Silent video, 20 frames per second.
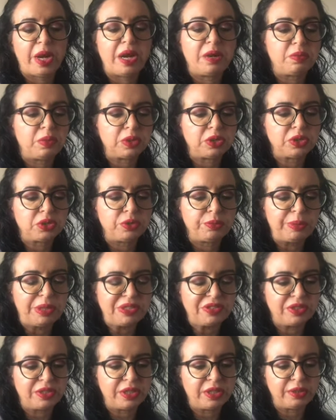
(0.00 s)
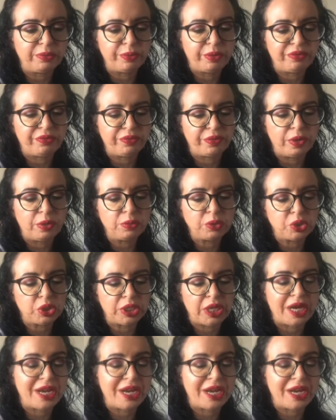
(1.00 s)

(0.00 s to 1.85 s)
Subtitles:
I wanted to mix it with lotion.